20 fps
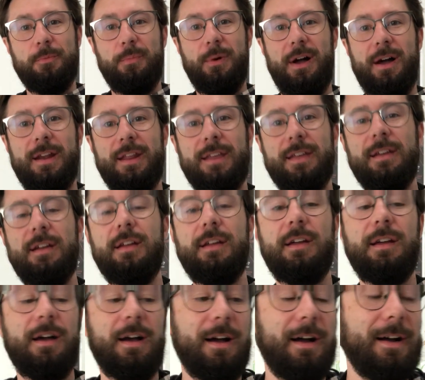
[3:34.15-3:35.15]
their body,
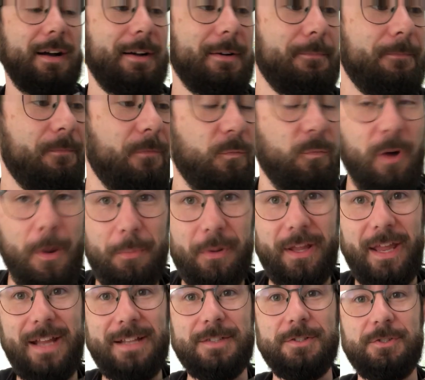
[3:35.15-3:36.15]

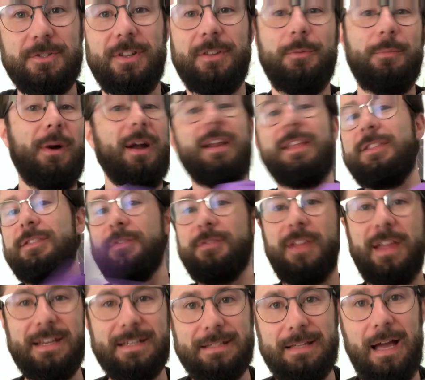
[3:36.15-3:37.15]
replicates inside their body,
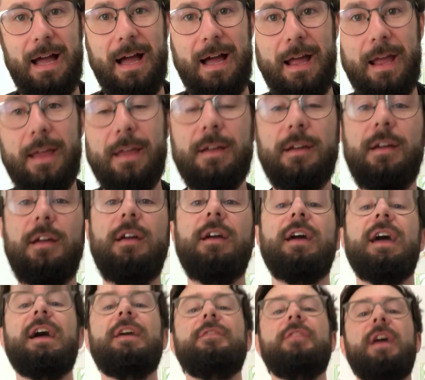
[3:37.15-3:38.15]
they die,
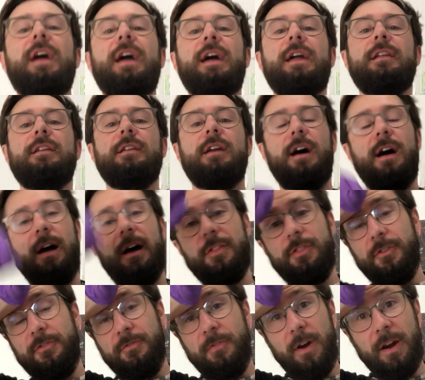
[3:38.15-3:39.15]
and then
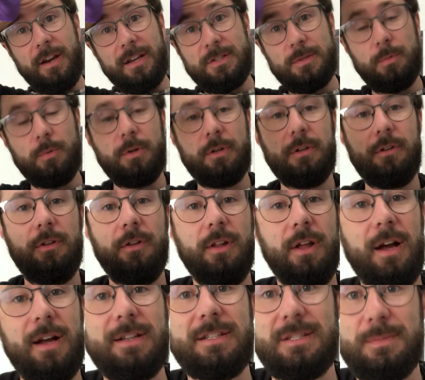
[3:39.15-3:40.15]
the fungus will
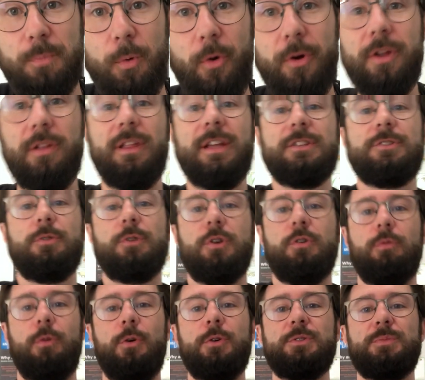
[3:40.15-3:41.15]
sporulate, so it
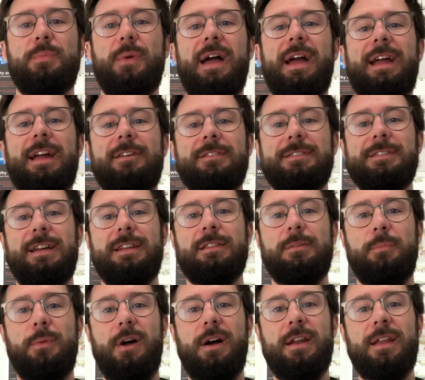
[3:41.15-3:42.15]
grows back outside the
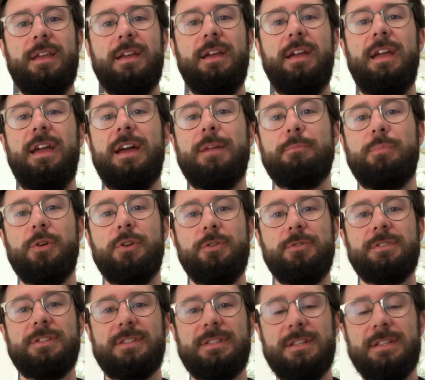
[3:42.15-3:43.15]
body and
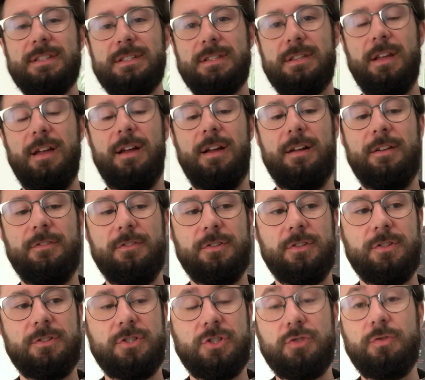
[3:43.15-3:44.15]
produces these
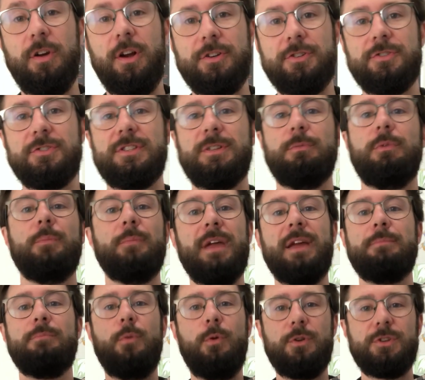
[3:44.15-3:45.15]
structures that will
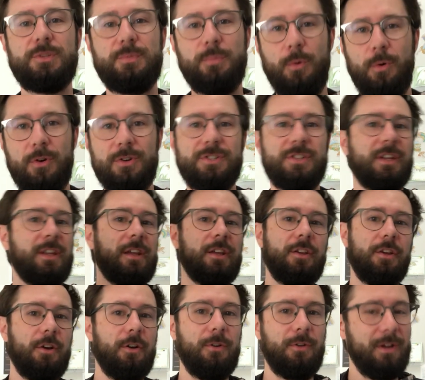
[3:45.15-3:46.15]
make more spores that can
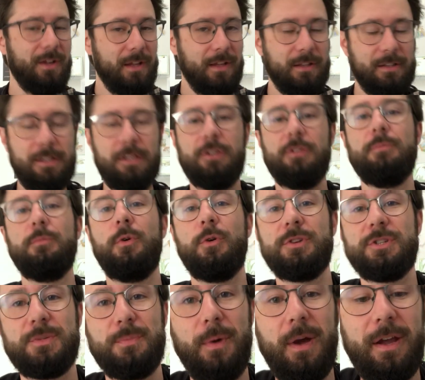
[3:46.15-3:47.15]
go kill more
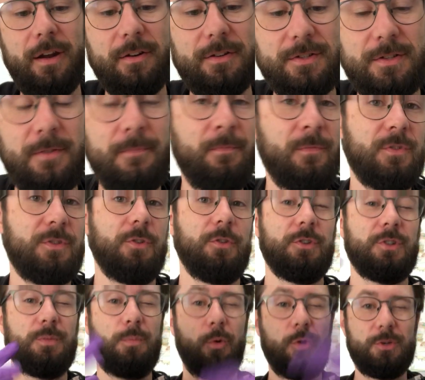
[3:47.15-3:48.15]
spiders. So the
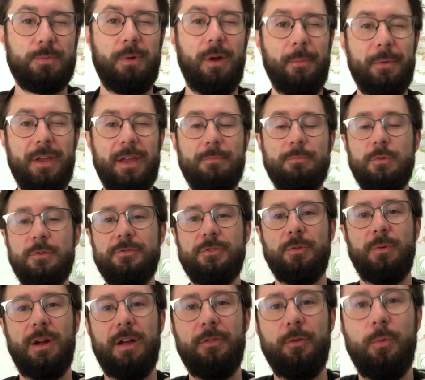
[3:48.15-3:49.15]
spores probably get moved
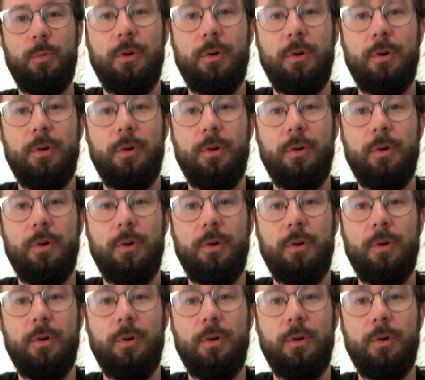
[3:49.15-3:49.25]
around the